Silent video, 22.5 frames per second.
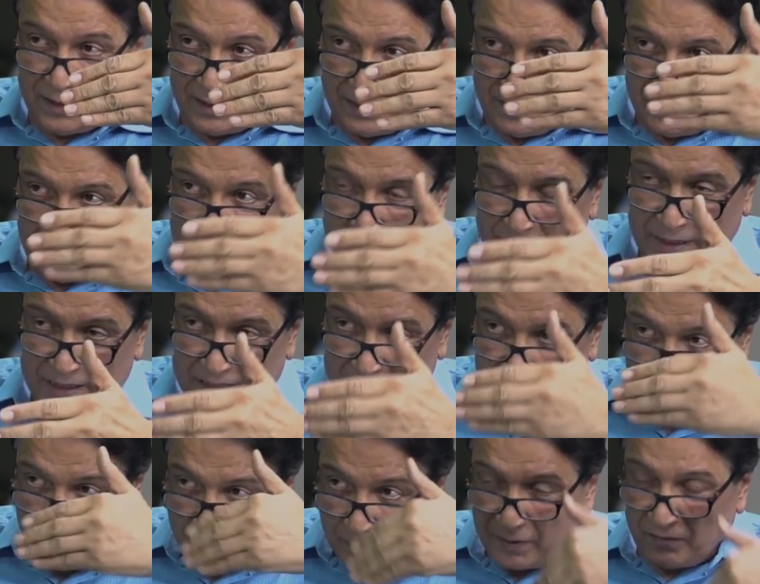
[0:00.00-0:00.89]
Let me
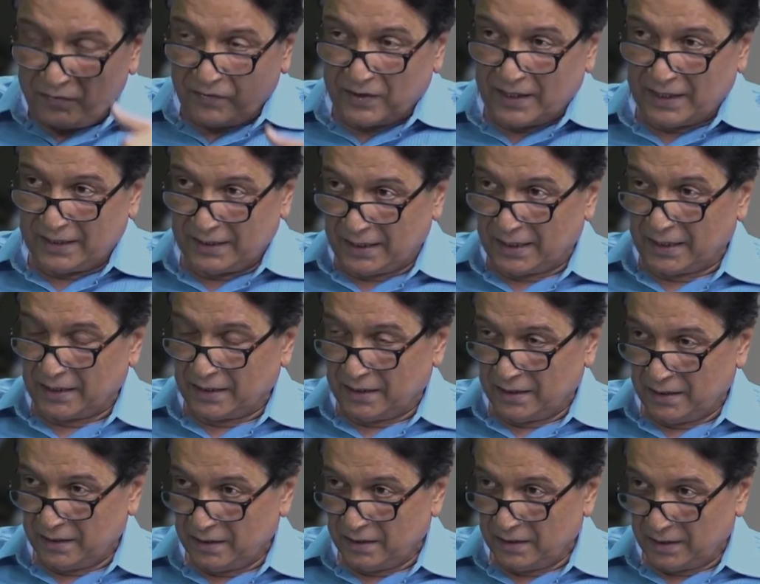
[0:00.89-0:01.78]
simplify
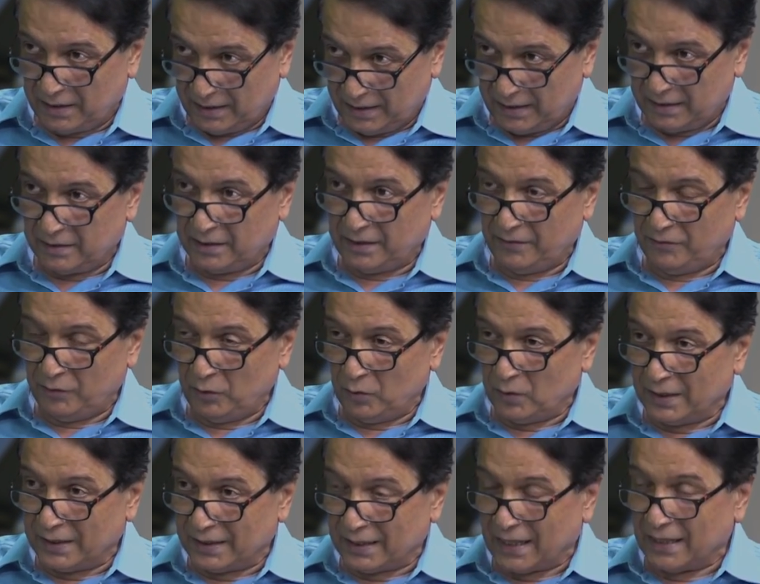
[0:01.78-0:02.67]
that and give
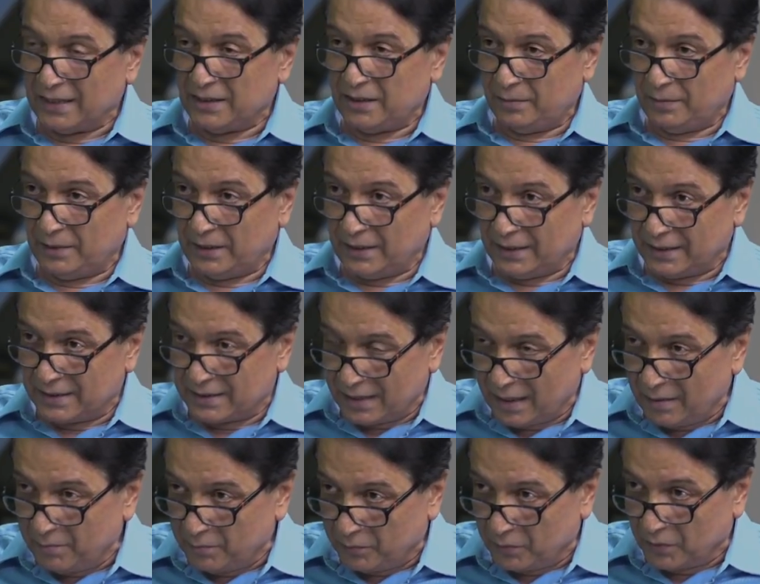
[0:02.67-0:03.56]
you a tangible
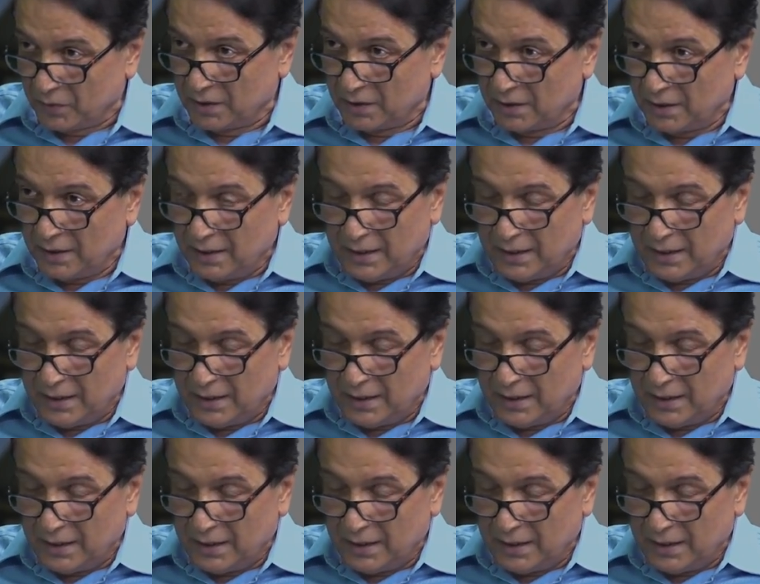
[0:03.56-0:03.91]
example.